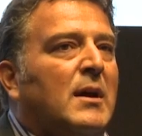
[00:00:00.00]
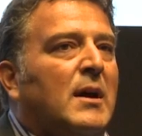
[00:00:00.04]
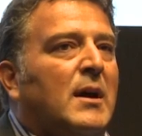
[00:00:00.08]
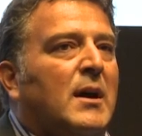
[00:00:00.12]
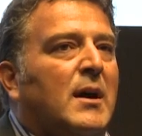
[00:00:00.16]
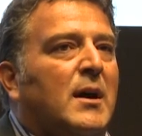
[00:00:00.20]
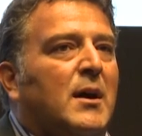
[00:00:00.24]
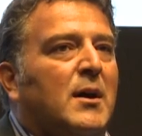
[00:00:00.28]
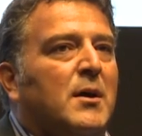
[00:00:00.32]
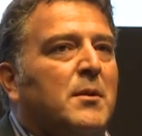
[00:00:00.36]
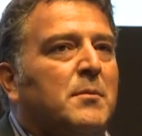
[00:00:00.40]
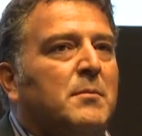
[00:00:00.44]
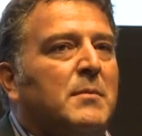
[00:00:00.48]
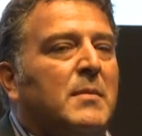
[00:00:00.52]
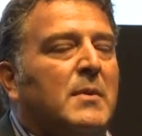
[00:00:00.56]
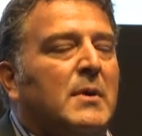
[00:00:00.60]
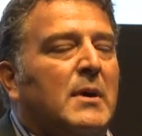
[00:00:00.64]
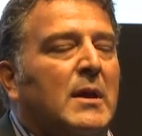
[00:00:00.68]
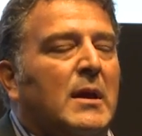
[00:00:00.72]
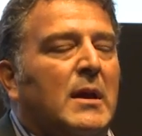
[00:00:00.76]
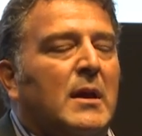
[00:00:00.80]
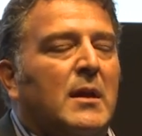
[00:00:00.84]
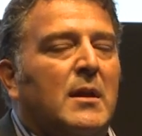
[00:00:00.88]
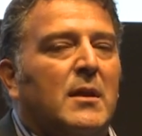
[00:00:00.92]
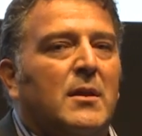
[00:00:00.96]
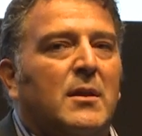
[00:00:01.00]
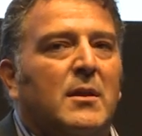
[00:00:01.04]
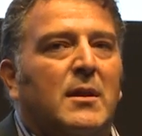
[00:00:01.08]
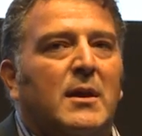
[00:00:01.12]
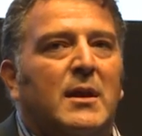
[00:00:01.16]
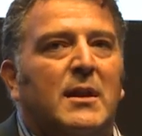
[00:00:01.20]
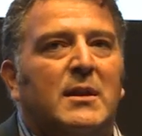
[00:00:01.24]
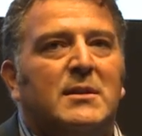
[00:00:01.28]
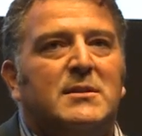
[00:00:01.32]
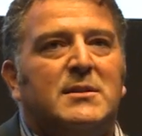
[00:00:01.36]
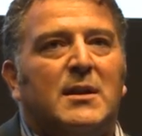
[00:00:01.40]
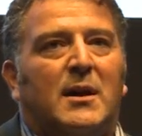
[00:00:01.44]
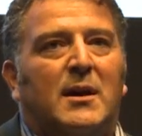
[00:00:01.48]
Um,
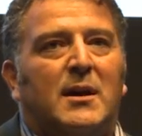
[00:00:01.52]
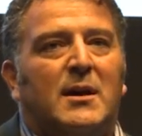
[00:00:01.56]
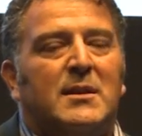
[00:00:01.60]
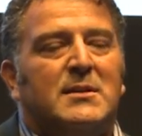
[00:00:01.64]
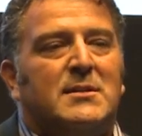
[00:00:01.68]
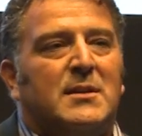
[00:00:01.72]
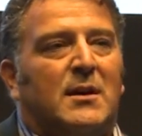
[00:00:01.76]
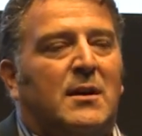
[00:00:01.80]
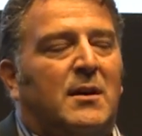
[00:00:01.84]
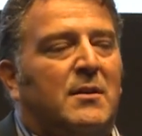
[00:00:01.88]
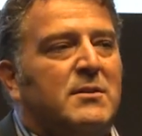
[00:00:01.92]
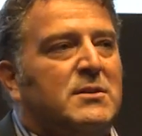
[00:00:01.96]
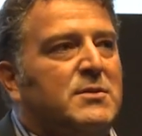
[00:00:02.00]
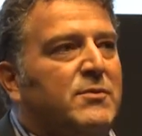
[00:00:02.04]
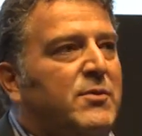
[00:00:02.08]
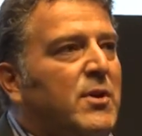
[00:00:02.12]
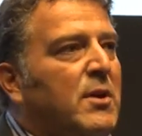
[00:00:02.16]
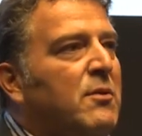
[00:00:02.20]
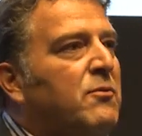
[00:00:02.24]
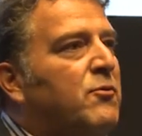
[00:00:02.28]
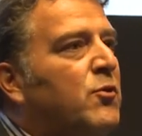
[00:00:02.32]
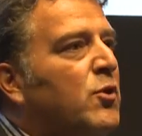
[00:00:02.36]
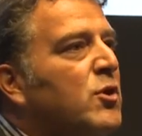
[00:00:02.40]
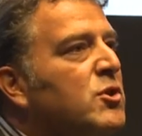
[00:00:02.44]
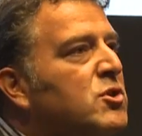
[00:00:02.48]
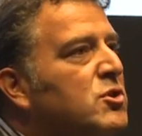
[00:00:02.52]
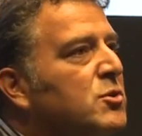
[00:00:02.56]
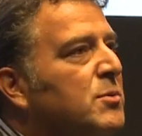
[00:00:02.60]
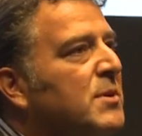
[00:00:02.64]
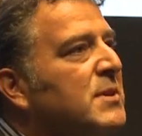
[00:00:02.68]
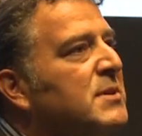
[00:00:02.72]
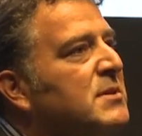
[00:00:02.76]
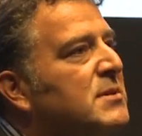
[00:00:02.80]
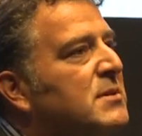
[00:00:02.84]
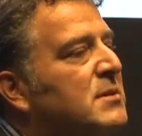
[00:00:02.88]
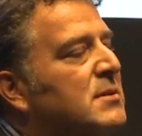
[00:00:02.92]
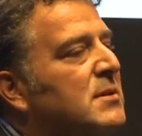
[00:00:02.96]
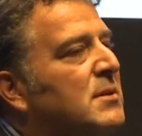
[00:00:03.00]
it's, a, it's, a, it's a very
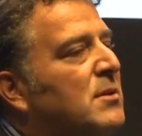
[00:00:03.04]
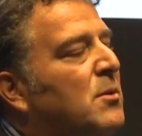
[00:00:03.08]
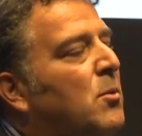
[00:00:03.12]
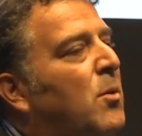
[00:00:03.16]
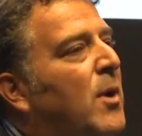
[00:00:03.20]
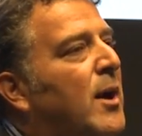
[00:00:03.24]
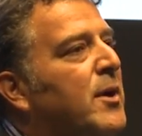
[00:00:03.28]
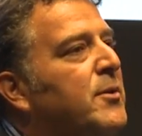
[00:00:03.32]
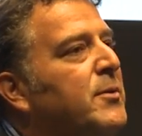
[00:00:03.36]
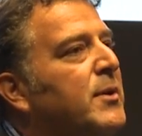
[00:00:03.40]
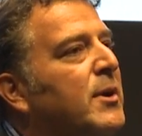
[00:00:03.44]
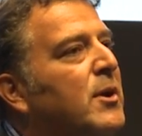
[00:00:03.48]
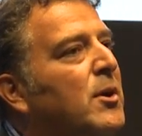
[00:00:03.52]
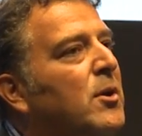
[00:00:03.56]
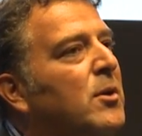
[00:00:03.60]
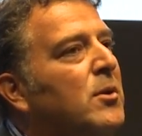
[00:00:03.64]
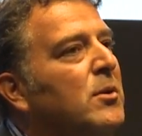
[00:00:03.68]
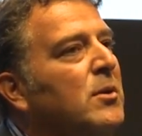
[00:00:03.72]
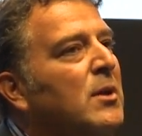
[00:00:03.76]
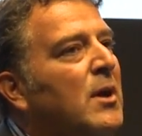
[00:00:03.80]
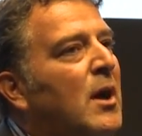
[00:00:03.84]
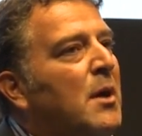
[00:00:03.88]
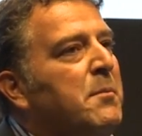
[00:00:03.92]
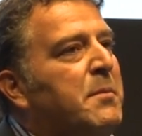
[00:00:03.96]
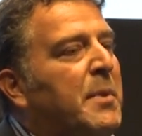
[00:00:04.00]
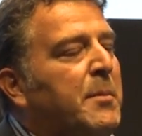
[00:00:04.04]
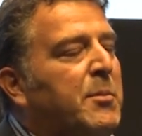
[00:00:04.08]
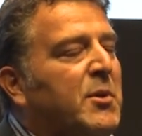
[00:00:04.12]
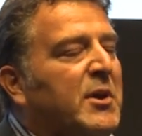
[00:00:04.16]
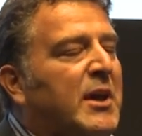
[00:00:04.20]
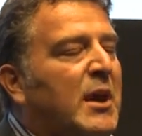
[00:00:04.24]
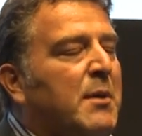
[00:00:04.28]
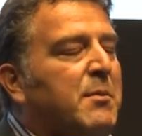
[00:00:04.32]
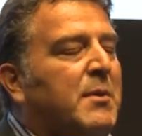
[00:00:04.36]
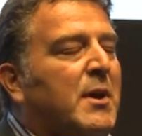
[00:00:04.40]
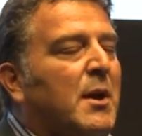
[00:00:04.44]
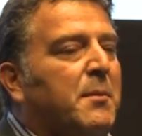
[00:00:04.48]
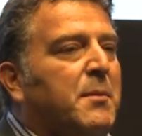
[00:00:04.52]
virtuous watering hole. People
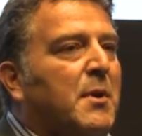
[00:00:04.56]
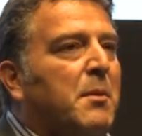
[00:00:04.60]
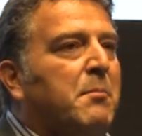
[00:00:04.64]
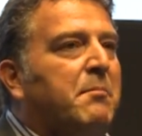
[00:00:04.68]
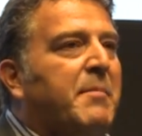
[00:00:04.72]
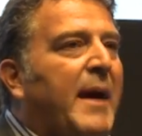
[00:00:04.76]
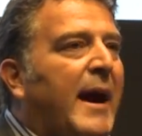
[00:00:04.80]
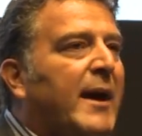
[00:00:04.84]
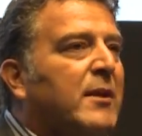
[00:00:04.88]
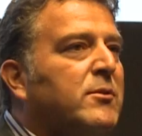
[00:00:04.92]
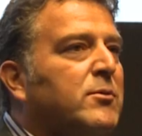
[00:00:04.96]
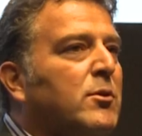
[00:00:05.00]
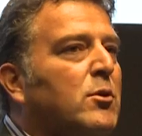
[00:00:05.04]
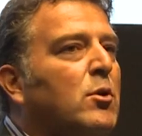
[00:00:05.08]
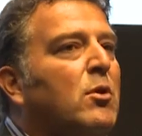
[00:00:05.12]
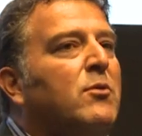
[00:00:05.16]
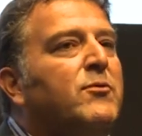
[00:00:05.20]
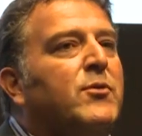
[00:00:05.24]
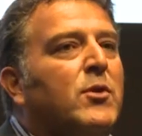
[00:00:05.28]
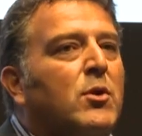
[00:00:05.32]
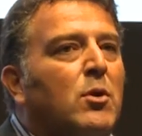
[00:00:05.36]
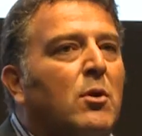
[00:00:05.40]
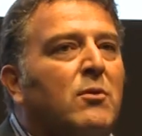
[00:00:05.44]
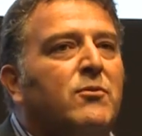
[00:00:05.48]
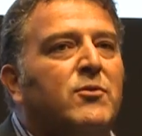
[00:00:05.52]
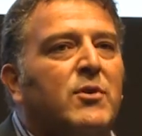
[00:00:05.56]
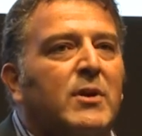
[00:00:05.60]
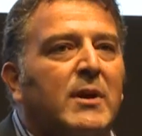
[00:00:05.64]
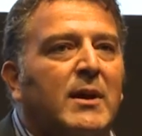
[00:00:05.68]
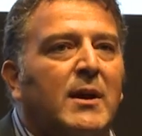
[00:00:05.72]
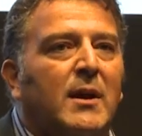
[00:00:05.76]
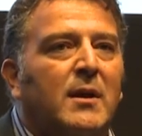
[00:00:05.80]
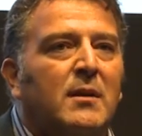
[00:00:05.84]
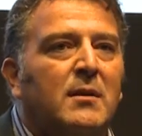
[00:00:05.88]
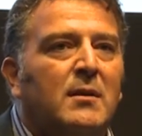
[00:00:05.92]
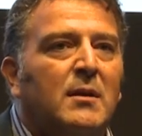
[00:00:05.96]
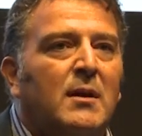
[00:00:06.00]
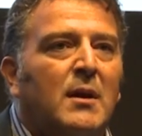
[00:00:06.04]
keep coming back to it over and over
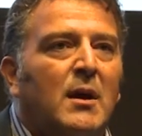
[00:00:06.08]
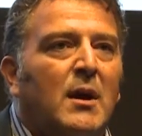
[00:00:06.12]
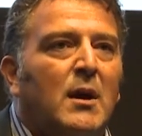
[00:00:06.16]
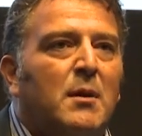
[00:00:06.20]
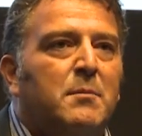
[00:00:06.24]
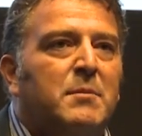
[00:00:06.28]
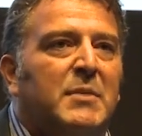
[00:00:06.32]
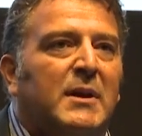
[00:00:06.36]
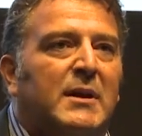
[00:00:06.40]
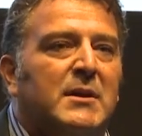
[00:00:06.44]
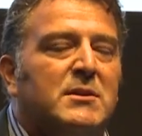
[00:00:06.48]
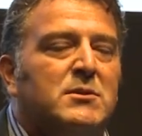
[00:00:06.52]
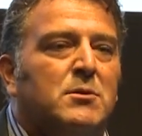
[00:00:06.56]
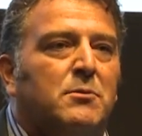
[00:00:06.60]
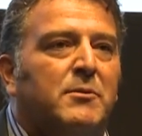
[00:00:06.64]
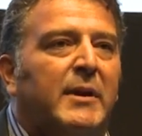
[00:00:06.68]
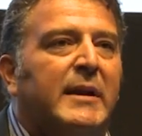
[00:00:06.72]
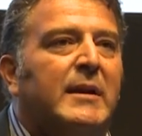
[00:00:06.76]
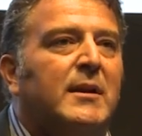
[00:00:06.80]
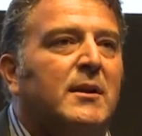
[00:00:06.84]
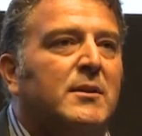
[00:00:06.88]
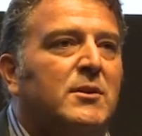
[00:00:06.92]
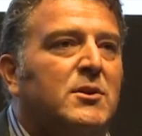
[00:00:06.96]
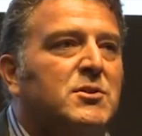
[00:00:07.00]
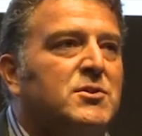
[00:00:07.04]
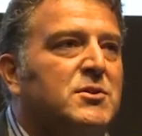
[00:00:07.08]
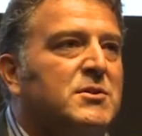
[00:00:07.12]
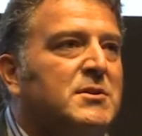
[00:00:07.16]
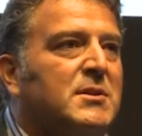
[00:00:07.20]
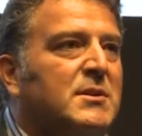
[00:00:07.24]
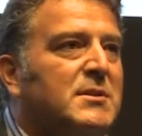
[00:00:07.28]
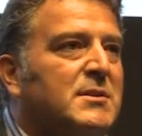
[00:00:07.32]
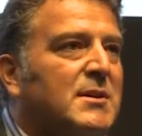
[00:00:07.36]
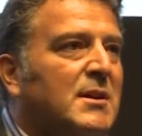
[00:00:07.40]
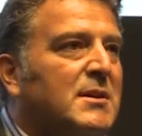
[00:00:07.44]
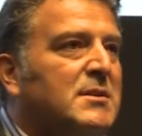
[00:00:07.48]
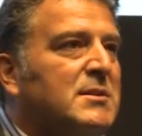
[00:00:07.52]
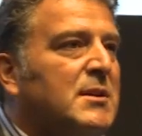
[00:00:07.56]
again because the right conditions
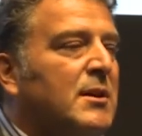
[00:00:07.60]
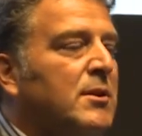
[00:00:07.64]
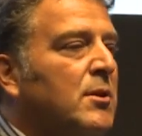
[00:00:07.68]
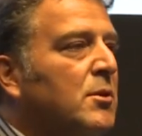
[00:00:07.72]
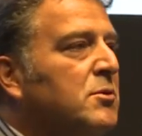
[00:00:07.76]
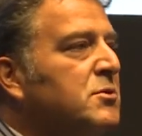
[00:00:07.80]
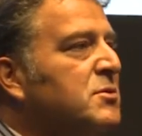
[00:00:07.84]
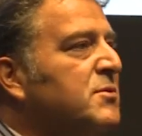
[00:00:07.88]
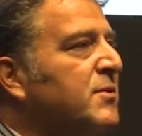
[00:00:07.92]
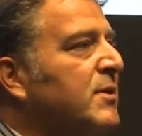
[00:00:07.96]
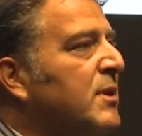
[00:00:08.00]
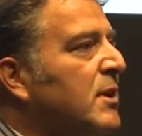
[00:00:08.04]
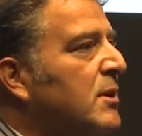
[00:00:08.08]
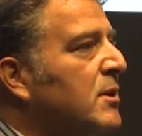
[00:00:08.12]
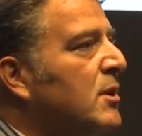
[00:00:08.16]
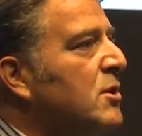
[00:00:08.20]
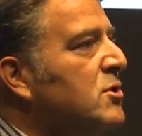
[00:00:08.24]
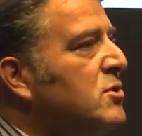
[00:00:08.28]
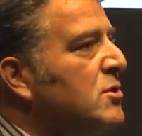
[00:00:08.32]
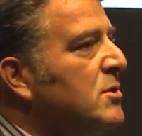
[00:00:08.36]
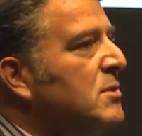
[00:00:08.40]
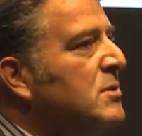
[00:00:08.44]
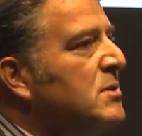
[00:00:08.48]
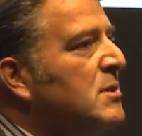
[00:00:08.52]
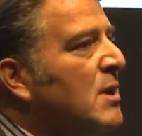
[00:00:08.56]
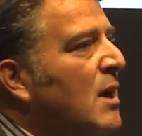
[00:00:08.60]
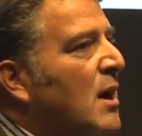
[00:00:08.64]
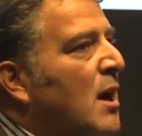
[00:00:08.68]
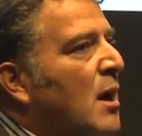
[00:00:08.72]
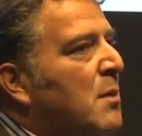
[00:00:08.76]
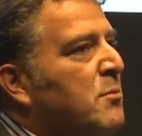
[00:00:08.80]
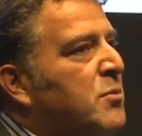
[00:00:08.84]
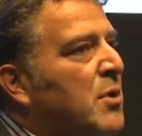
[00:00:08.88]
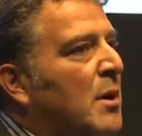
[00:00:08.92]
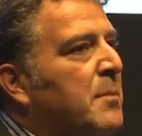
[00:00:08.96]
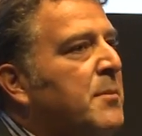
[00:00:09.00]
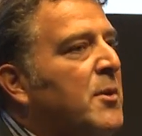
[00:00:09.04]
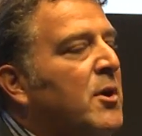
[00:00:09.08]
exist. And those conditions
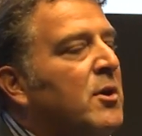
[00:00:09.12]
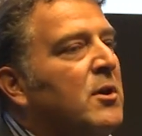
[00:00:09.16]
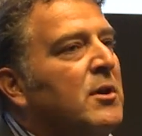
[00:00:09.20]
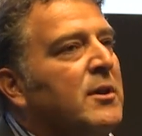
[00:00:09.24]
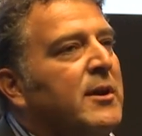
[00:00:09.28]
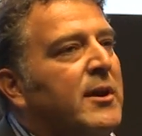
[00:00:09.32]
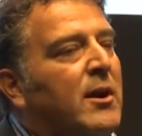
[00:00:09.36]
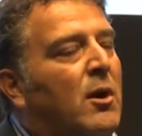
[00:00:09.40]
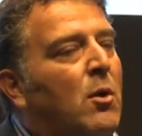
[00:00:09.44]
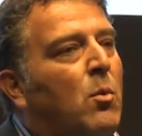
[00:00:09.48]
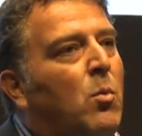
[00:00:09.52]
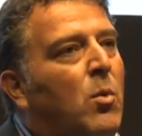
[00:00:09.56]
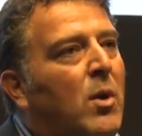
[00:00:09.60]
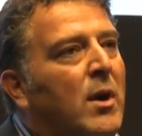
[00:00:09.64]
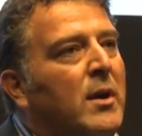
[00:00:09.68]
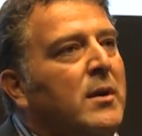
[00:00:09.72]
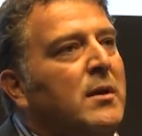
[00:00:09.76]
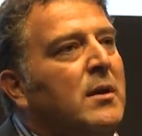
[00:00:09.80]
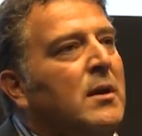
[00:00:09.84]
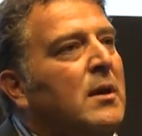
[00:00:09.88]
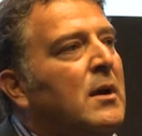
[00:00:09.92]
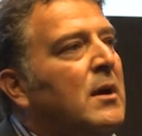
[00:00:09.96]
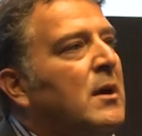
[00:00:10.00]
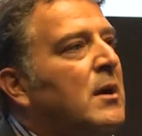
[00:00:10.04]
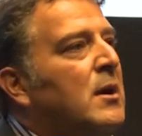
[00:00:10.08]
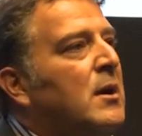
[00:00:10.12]
primarily are one,